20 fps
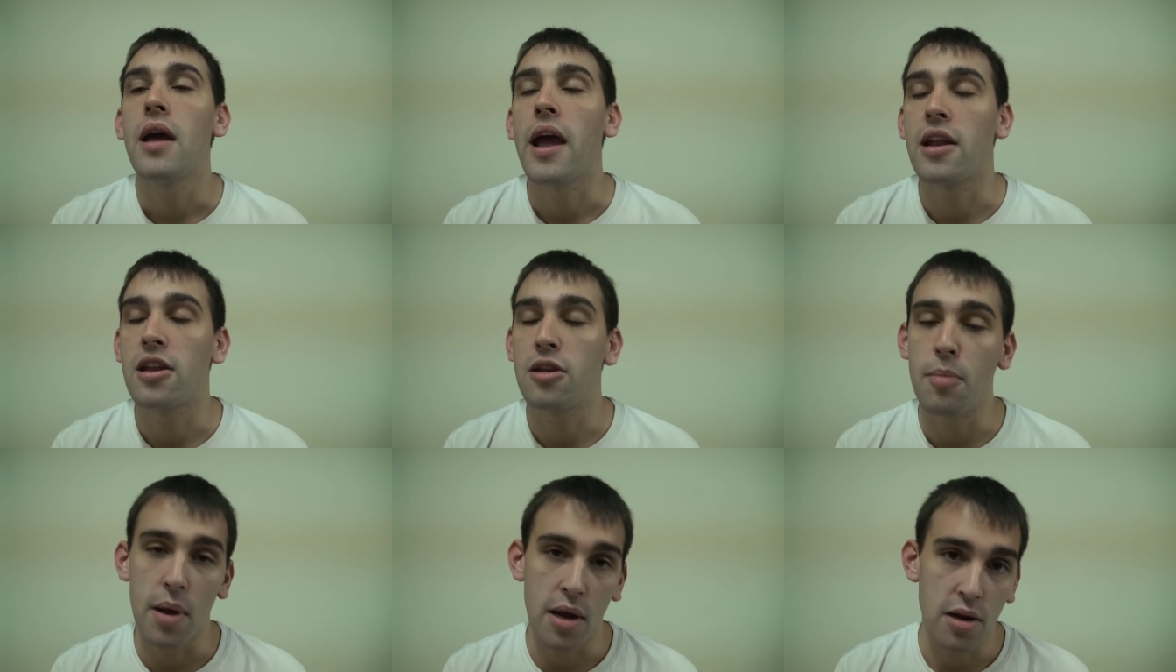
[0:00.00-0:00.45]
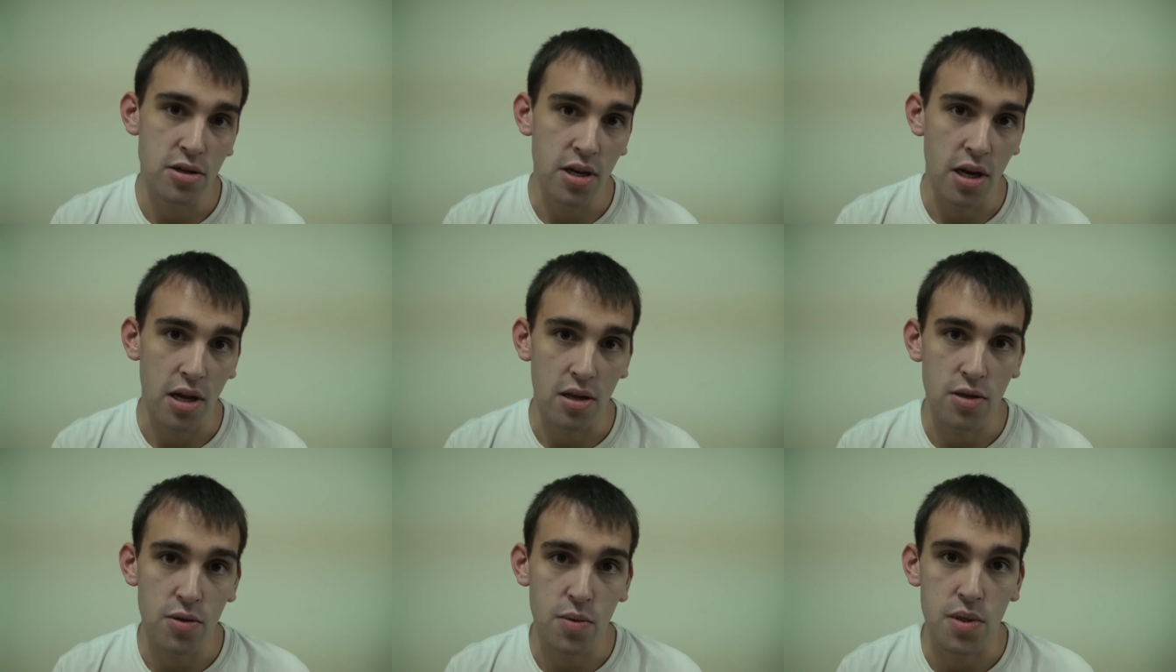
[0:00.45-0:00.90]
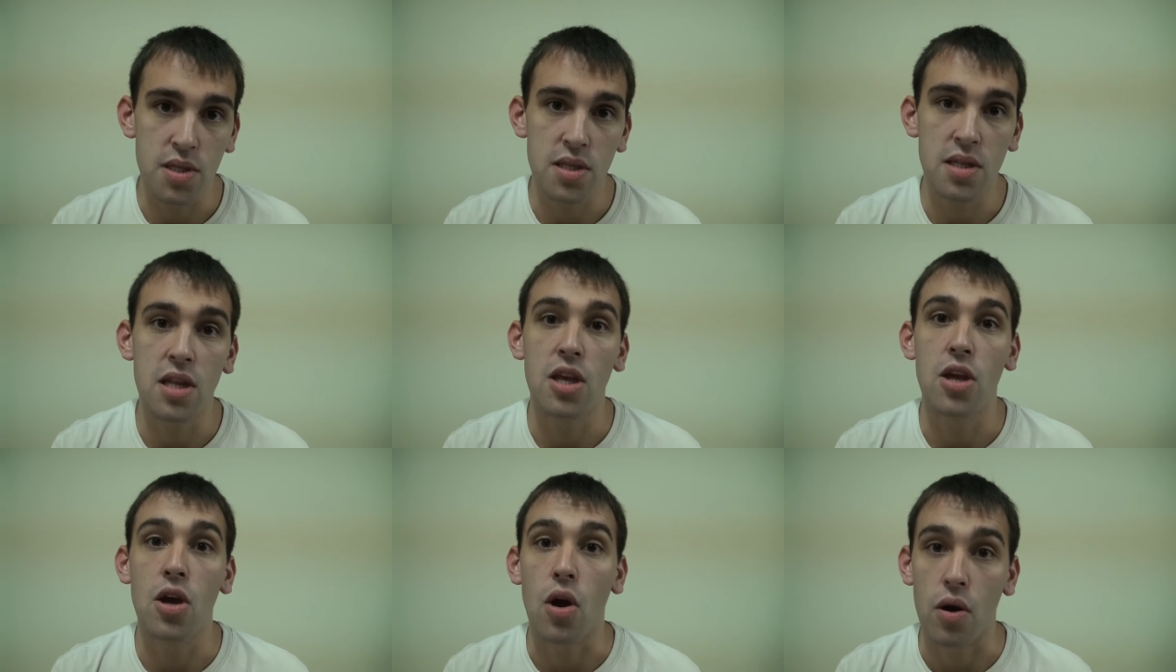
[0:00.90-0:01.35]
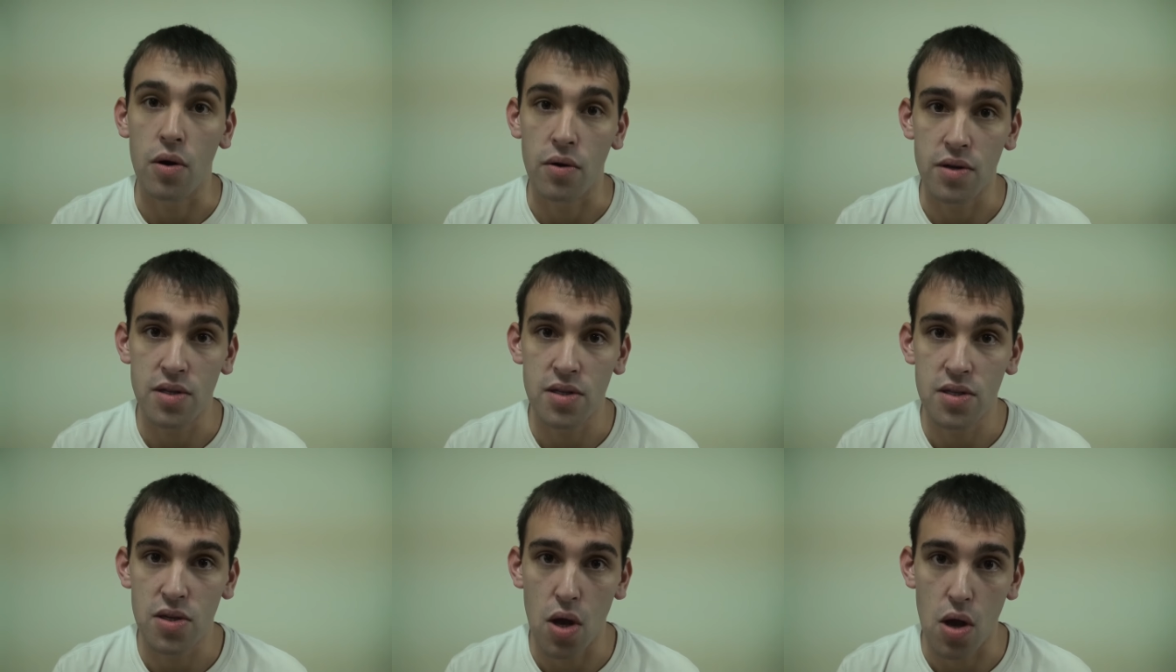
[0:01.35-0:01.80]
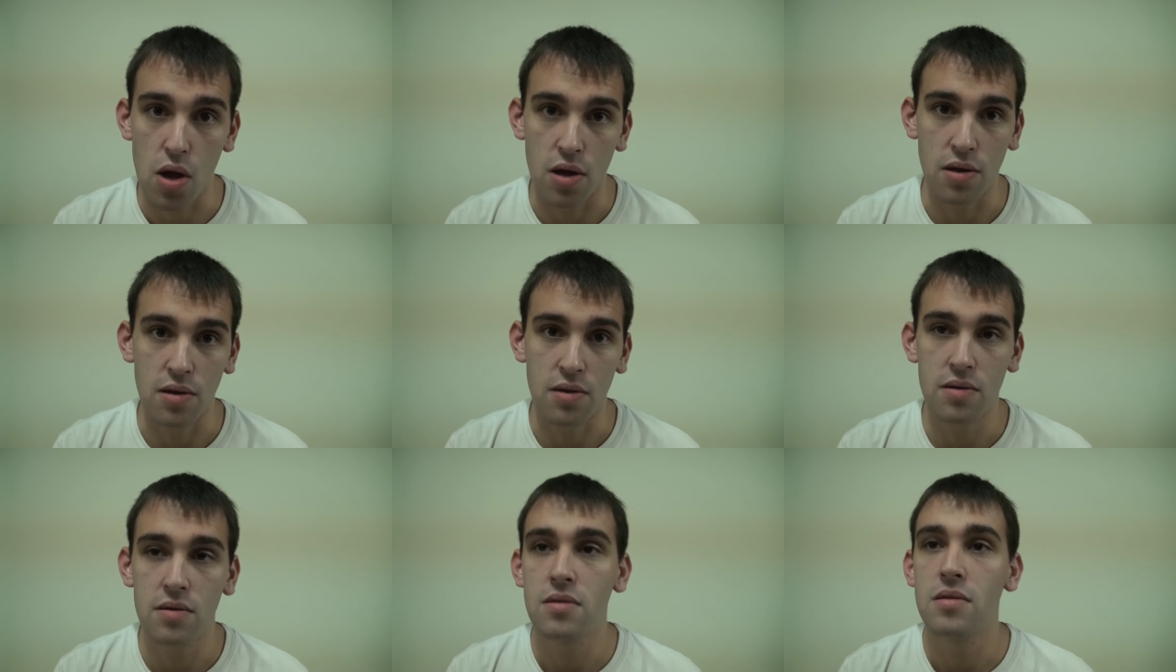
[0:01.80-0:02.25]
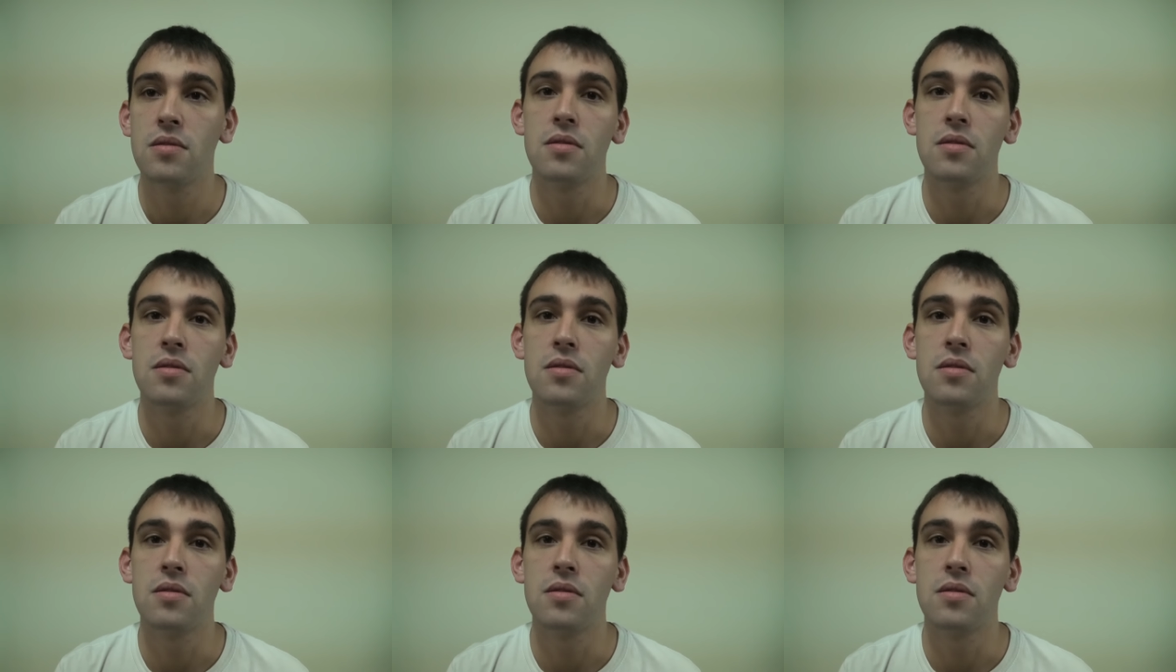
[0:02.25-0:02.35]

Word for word: Antimatter Challenge was the hardest song.